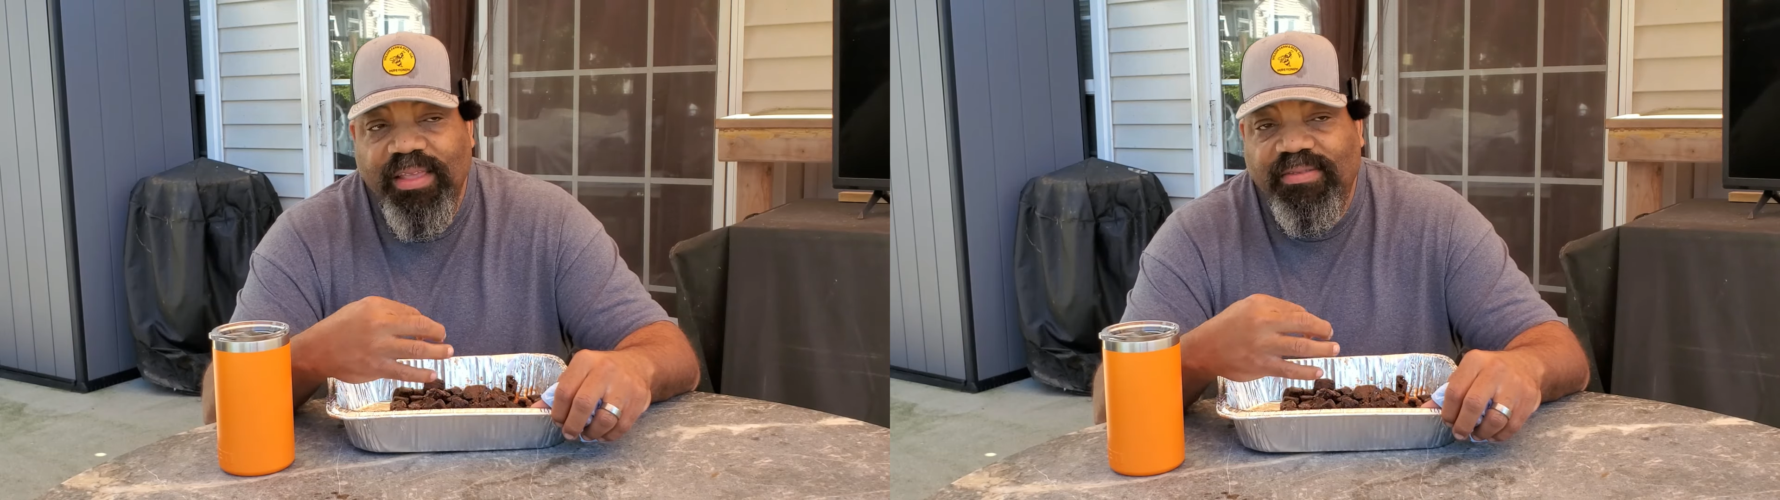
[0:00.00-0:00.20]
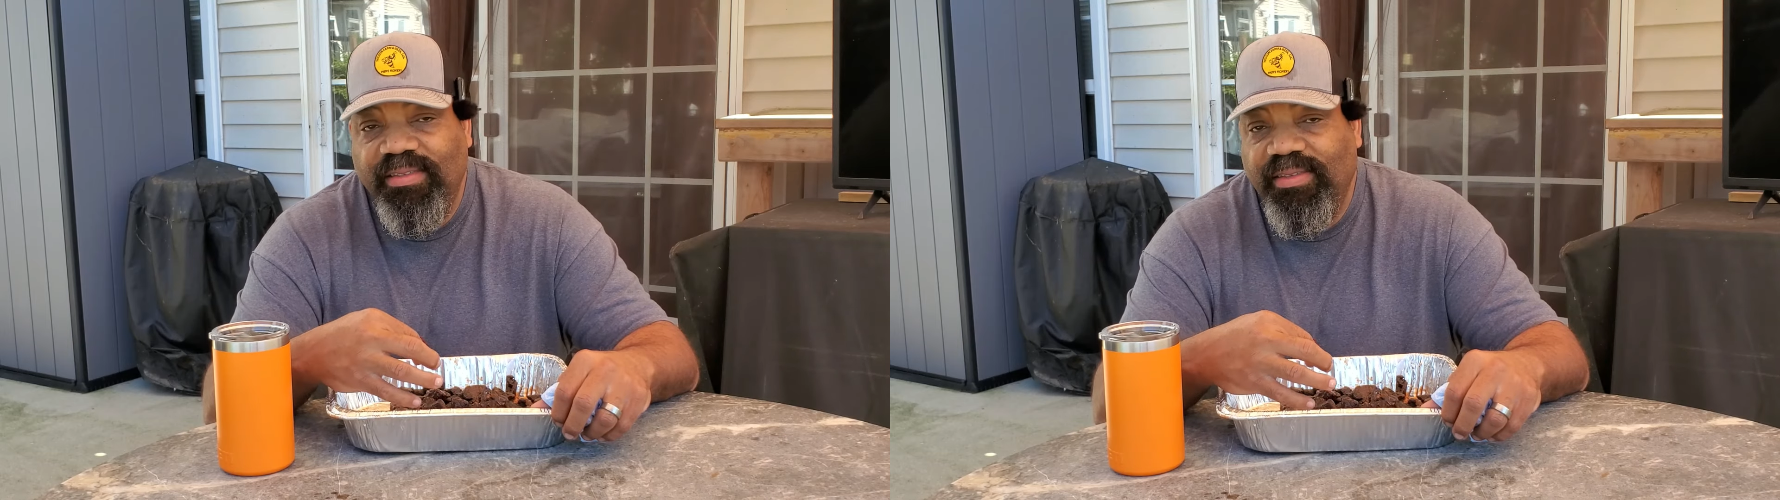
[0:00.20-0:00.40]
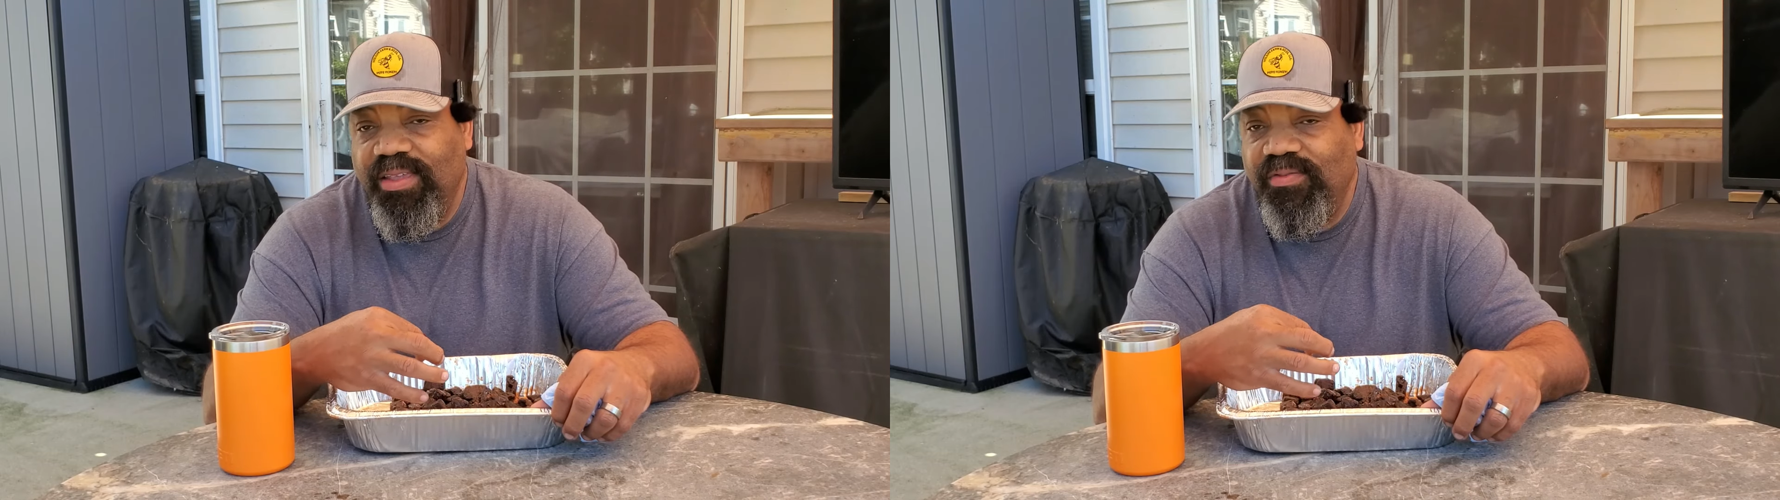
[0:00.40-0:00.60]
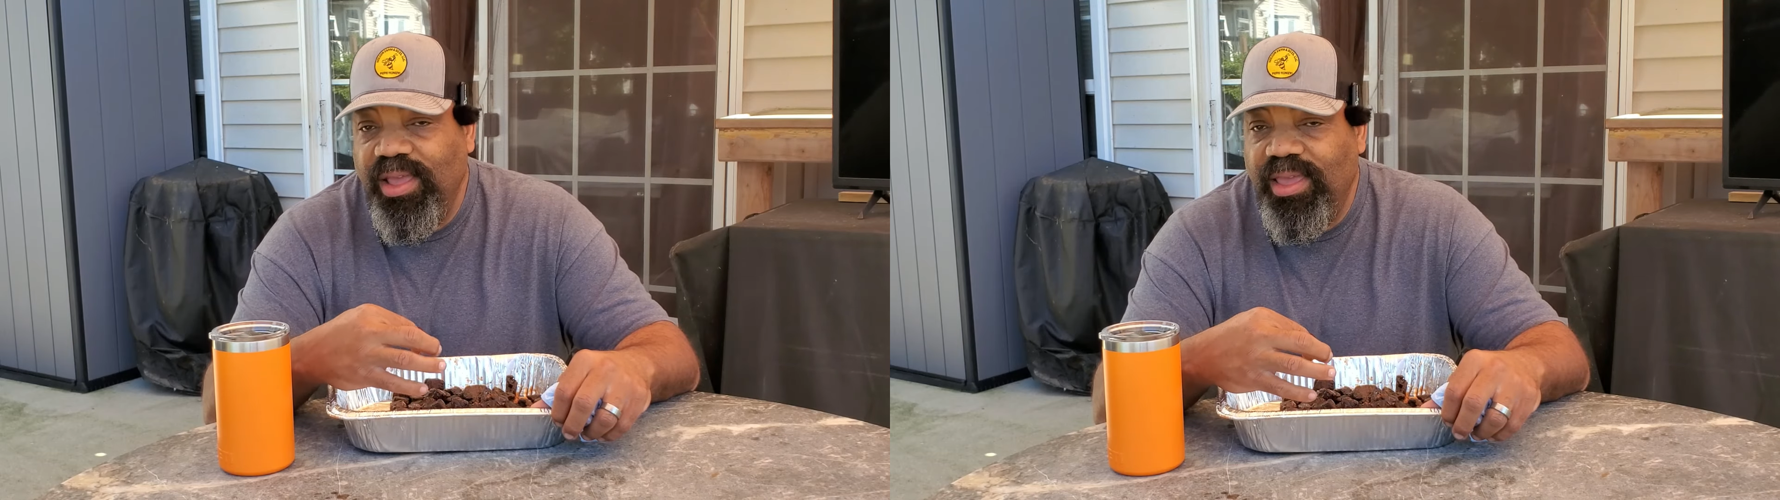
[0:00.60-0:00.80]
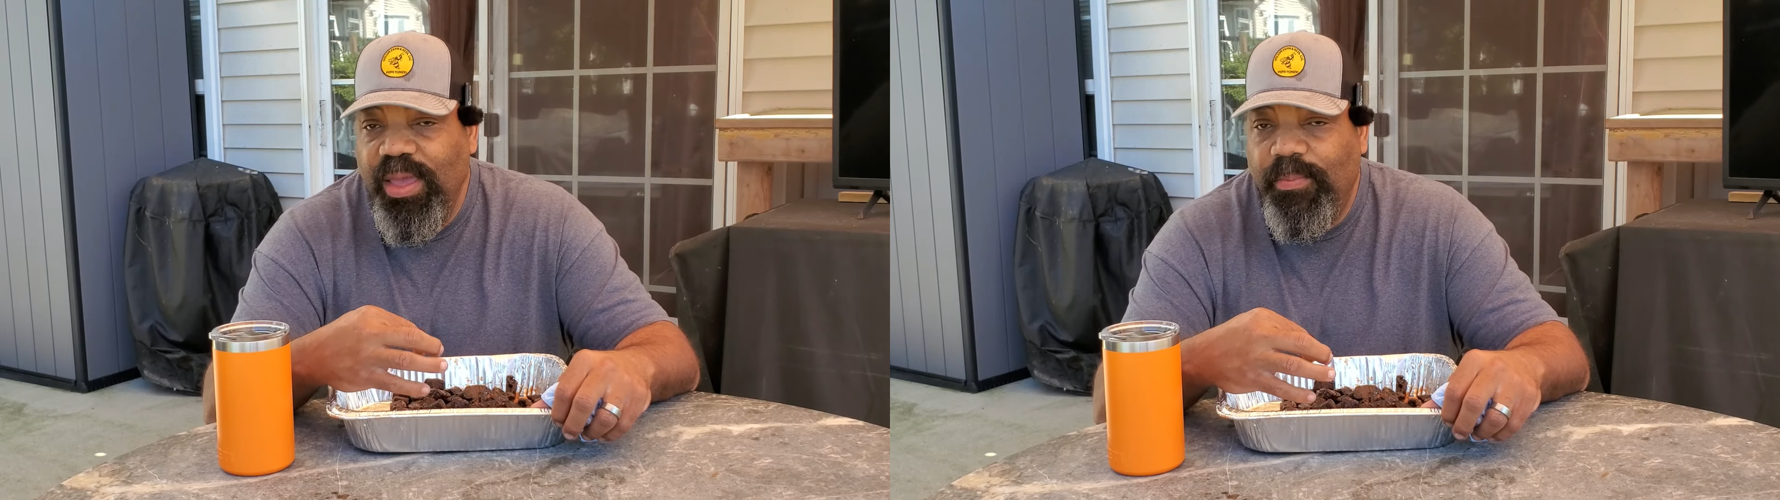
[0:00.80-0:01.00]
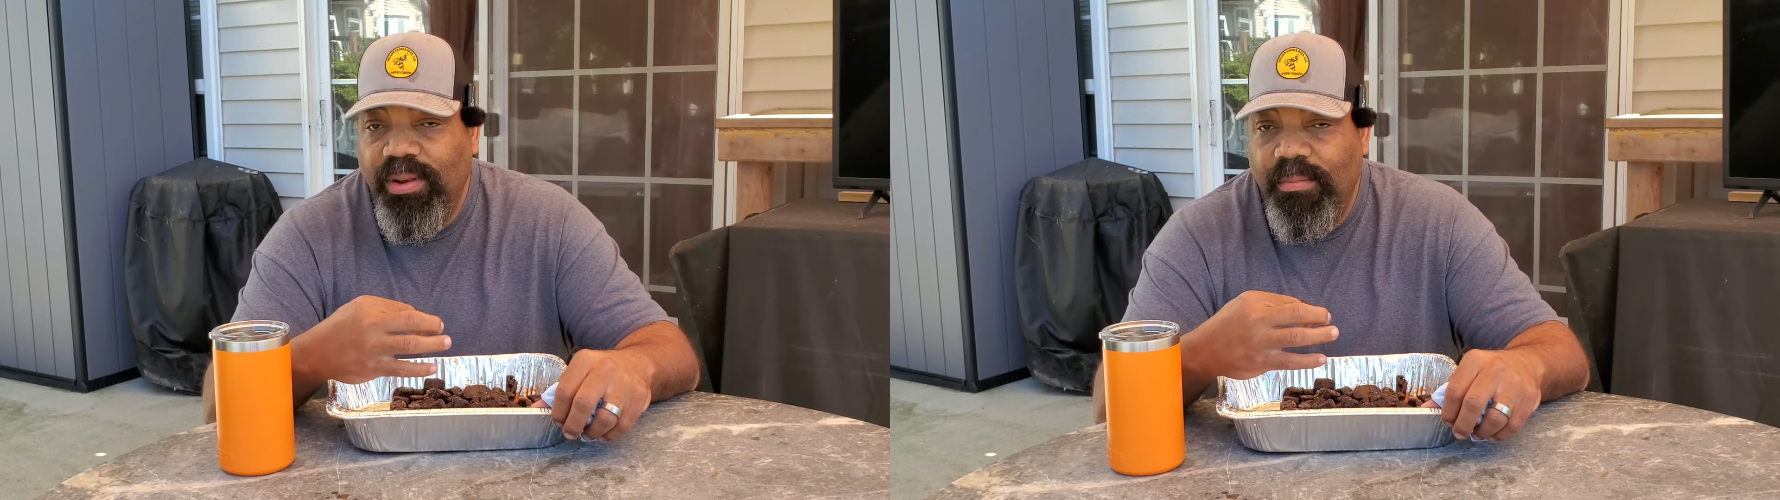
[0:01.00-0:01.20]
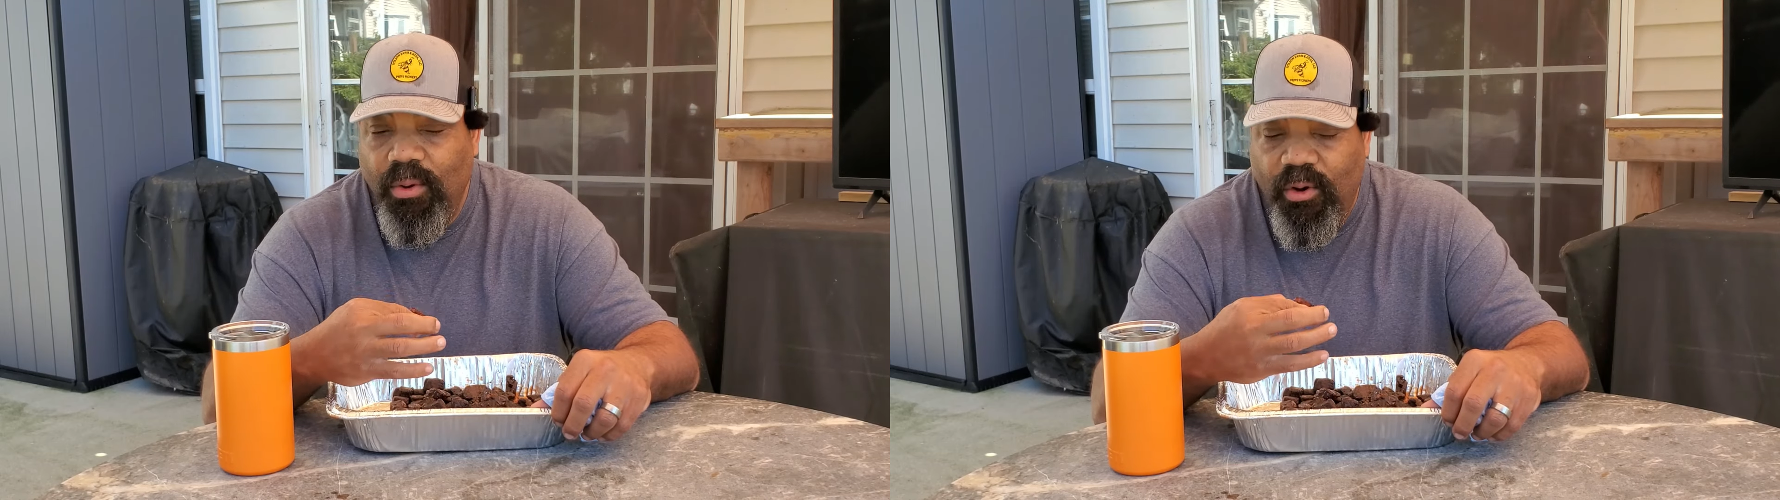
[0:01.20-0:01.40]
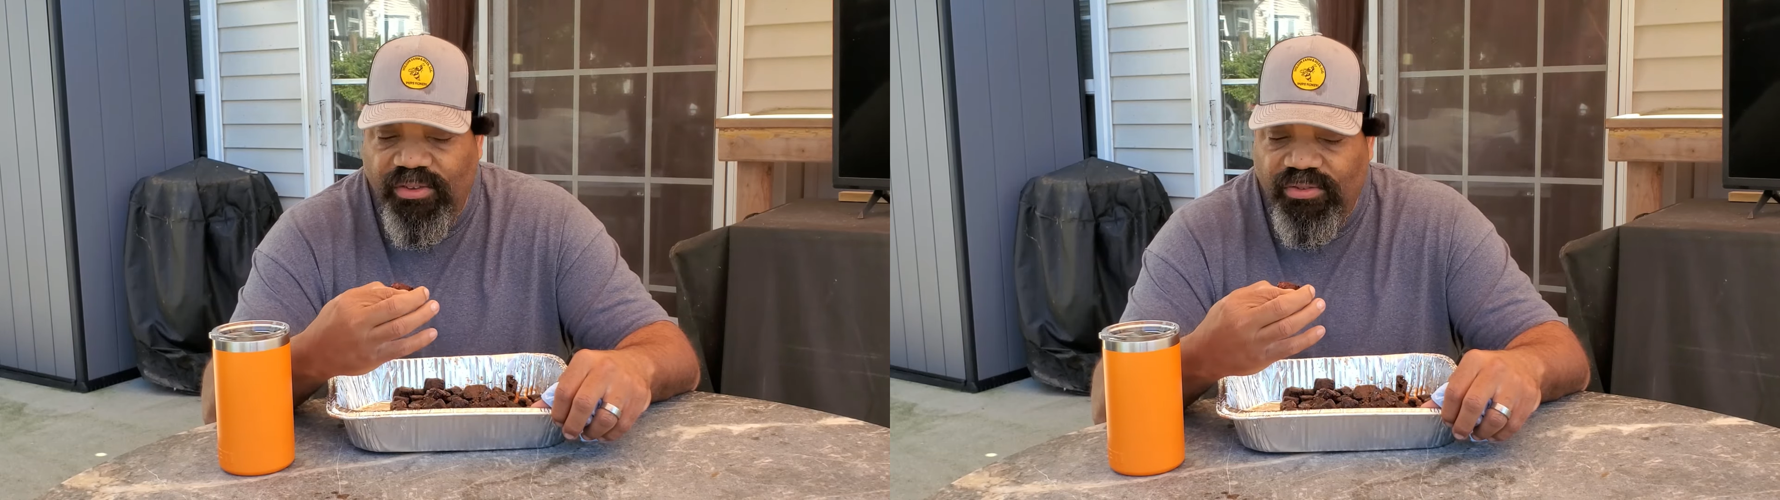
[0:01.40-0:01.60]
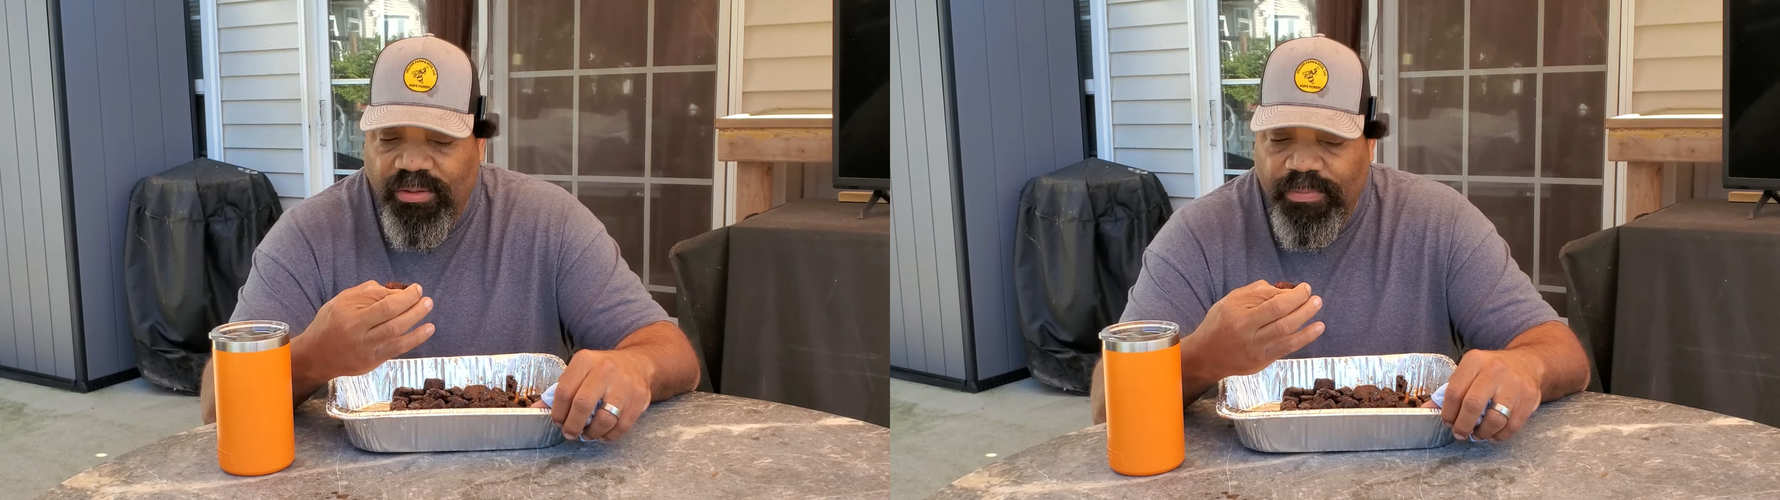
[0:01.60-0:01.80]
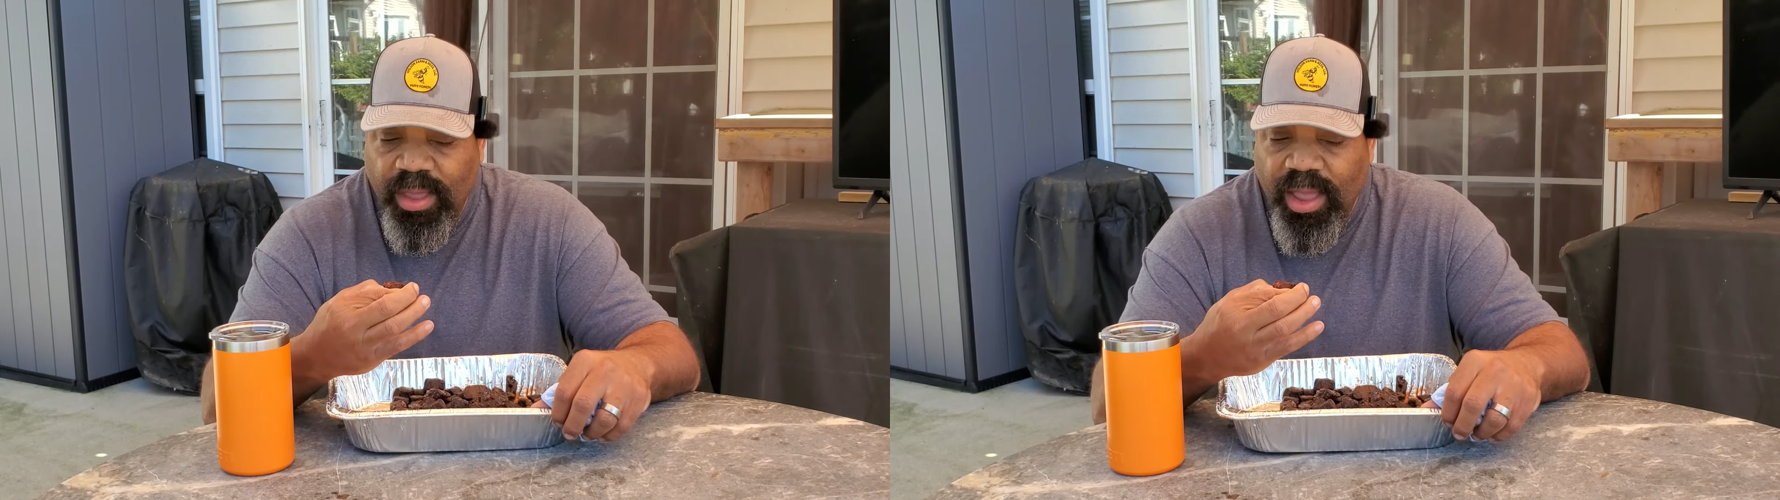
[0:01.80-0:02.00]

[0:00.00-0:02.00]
is successful in keeping them moist.